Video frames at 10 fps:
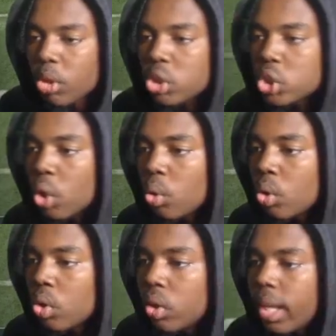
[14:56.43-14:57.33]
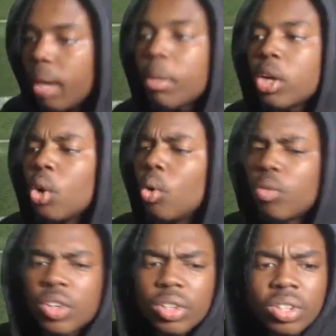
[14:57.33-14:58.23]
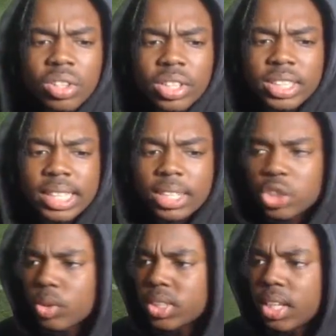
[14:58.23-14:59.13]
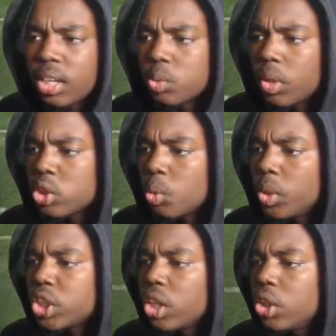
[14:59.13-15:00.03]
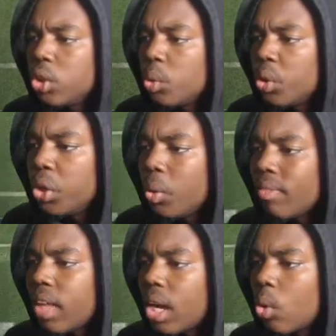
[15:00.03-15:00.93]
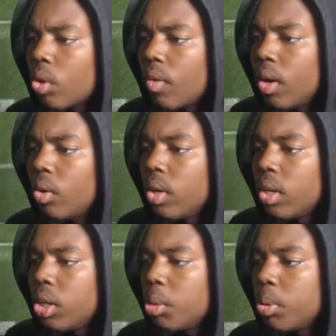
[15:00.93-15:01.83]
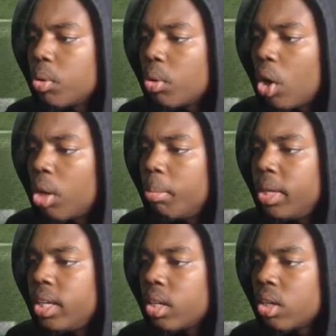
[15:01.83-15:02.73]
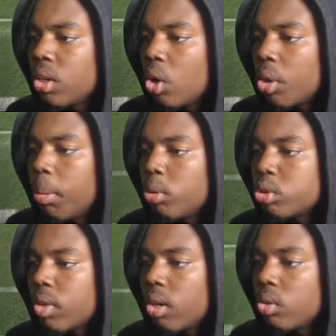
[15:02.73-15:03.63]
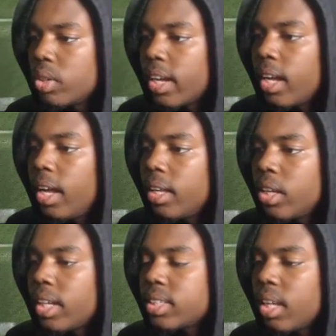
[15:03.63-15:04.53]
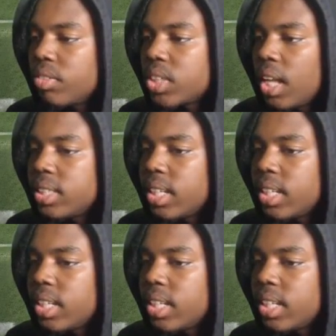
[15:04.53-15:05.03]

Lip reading: So, And I'm gonna go over this at the short side as well. So what you're gonna do, you have that corner route, you put RB on a post route. That guy has to have slot